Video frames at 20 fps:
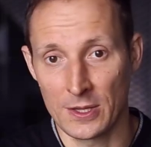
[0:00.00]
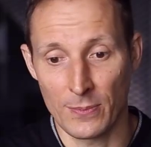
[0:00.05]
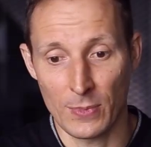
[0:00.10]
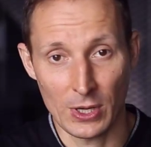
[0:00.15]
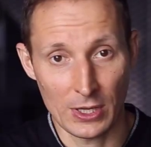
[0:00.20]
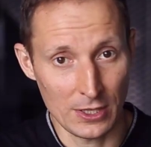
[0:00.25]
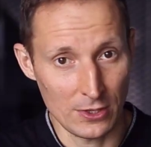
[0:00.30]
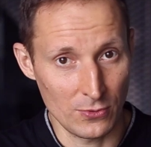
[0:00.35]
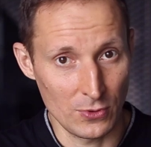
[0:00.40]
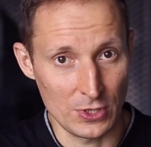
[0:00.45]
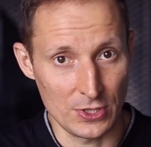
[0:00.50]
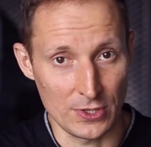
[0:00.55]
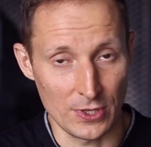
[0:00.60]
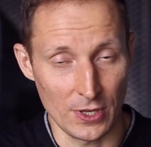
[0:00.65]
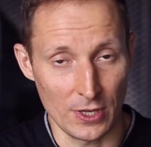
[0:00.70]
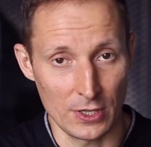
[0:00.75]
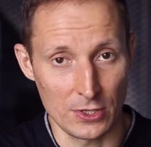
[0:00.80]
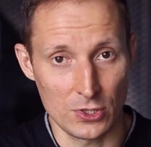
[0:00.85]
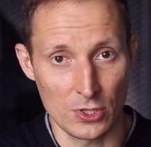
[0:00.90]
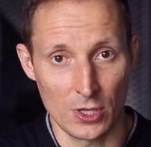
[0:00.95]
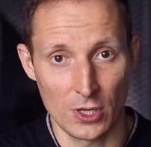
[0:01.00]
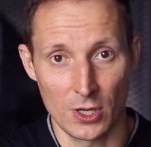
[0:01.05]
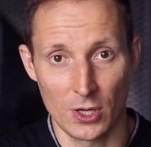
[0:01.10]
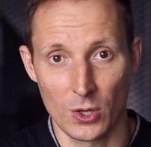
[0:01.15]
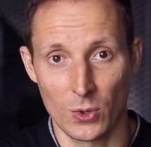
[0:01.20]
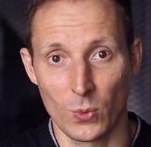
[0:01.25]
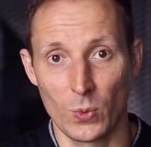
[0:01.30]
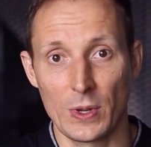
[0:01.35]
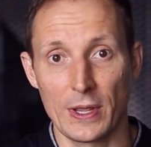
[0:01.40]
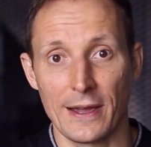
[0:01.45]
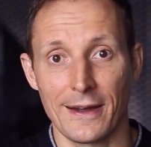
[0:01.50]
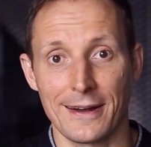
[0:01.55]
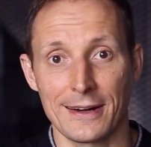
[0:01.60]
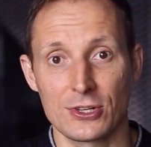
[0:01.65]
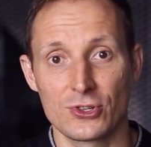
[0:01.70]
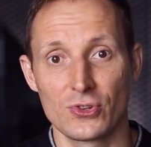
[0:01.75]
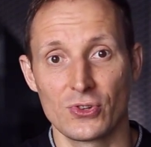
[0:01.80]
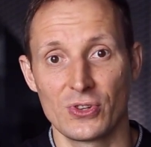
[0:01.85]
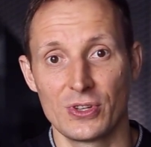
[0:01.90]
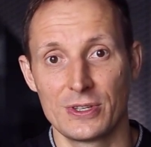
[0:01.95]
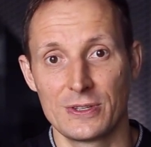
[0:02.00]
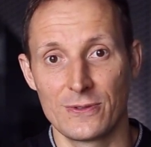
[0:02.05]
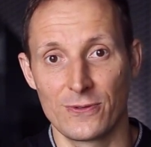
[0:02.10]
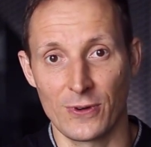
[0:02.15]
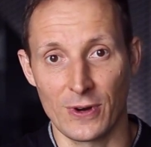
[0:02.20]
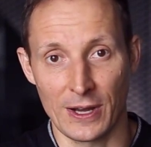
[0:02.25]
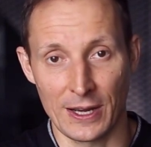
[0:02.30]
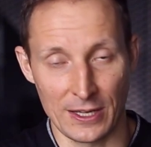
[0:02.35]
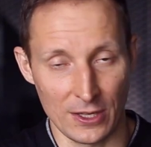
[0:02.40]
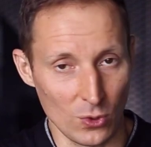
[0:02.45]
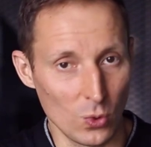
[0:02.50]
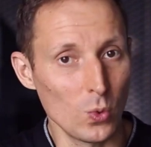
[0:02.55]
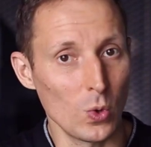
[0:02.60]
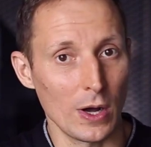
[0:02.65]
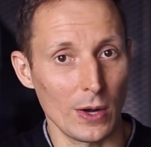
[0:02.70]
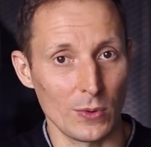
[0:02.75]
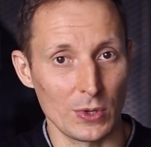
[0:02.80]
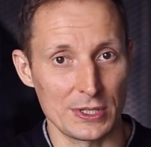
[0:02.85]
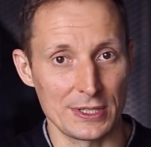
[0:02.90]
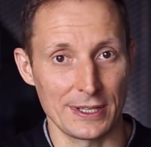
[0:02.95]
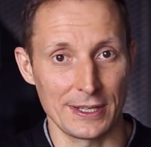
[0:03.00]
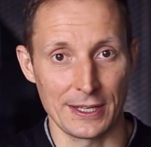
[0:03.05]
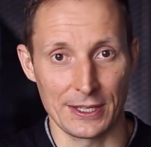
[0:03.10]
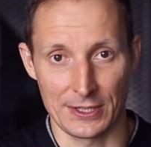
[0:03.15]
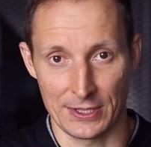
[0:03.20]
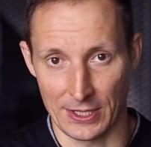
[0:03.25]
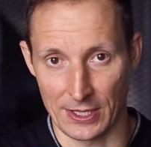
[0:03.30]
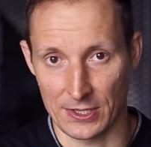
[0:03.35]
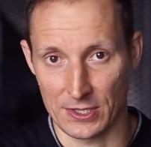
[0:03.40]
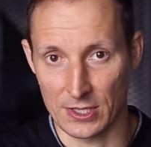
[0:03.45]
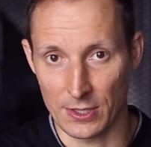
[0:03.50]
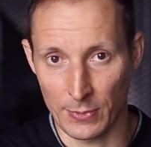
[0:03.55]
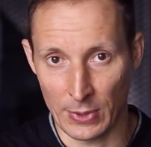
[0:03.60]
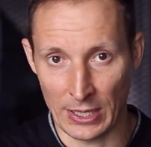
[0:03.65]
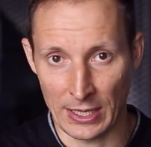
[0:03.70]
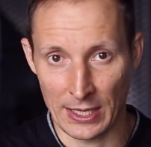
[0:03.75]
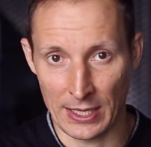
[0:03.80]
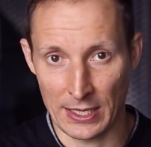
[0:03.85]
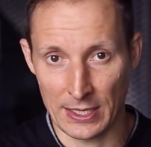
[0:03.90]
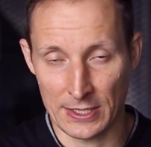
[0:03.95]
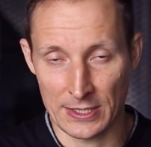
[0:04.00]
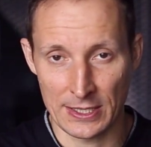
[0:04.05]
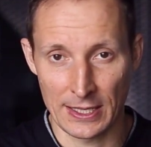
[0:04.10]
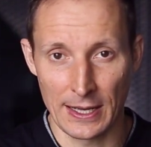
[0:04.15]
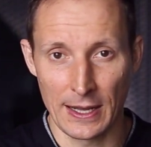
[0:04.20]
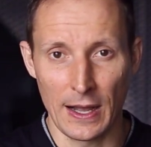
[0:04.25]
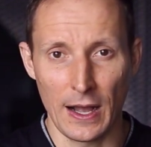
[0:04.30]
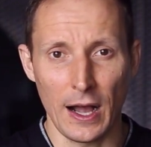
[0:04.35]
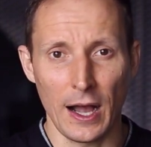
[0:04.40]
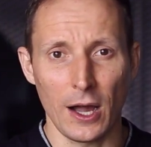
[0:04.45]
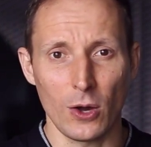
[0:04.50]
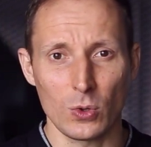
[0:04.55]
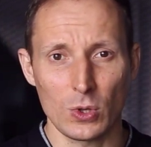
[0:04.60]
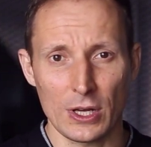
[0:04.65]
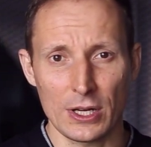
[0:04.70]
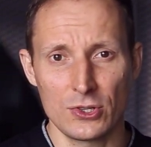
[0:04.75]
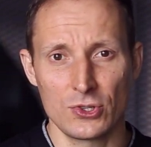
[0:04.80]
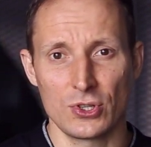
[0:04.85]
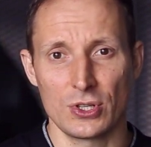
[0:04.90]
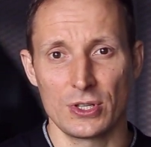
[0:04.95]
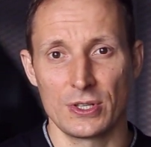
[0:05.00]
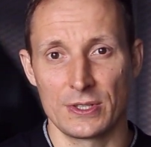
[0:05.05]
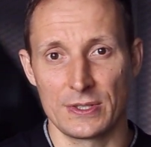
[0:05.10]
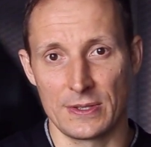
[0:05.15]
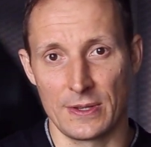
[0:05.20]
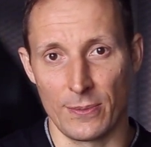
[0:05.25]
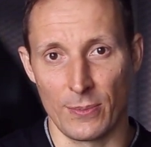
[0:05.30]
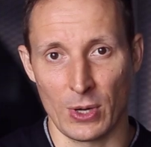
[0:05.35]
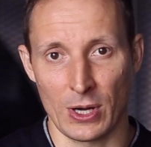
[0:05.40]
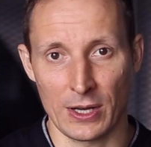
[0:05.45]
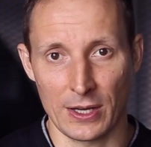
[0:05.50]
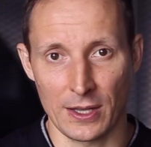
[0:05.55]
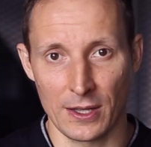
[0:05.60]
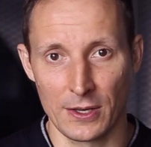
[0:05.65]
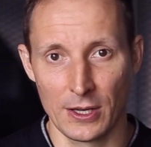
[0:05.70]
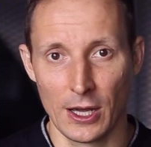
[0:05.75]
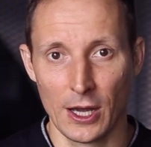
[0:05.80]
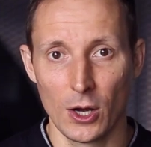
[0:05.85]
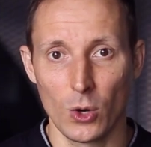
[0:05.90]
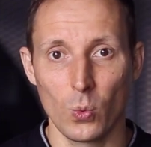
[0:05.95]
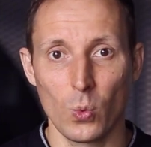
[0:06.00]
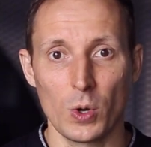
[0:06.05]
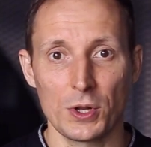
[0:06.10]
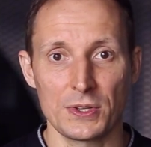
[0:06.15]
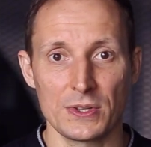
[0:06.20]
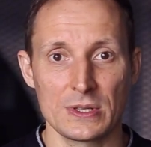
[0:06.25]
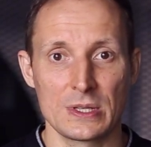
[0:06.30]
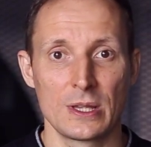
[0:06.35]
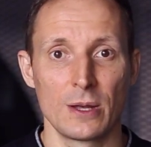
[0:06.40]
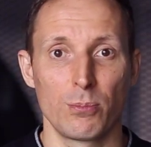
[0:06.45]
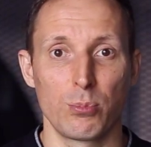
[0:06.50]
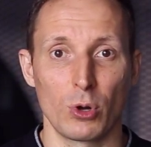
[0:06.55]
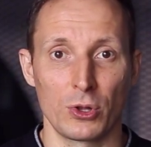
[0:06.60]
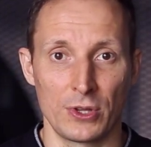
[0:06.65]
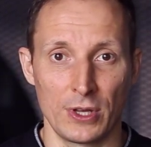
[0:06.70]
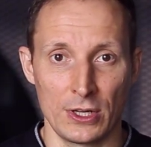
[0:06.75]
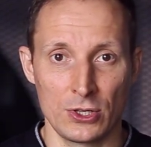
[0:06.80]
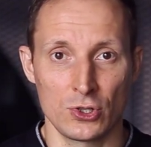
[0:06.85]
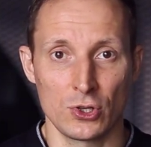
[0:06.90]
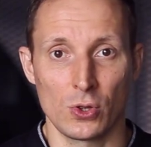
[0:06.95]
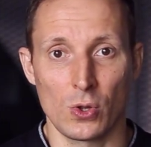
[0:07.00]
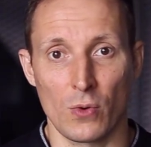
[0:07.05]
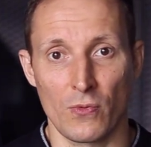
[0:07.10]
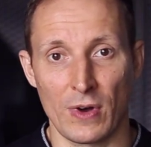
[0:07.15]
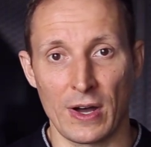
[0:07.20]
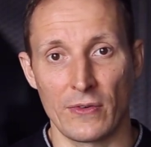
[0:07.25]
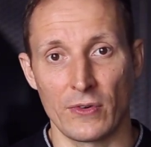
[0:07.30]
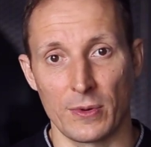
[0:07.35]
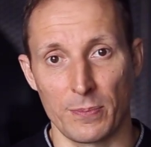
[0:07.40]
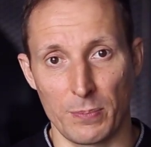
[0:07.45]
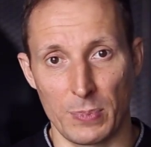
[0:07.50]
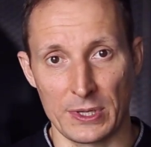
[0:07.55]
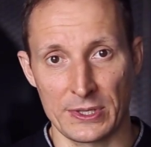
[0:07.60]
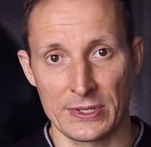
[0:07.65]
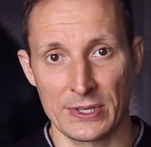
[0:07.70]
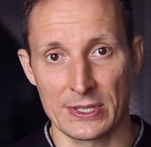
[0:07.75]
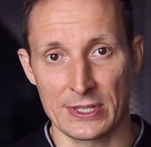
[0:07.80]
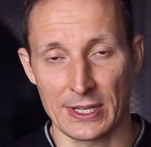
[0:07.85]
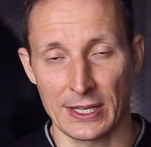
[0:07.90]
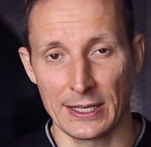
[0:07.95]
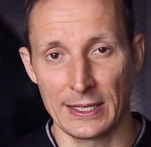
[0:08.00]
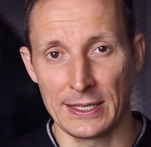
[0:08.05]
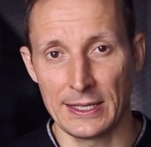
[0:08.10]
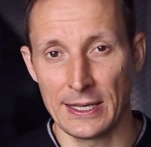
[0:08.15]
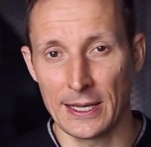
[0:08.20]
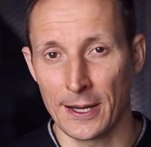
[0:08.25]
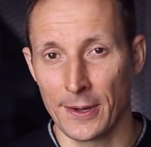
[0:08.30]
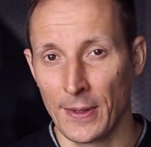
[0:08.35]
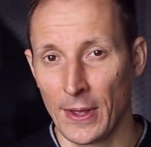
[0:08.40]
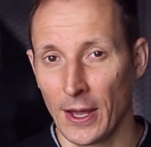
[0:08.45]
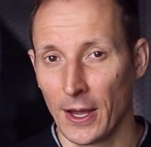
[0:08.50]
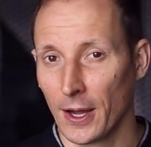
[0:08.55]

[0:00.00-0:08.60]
the market research, we actually define who our target customer is, how large is the market, what is the potential of our business idea,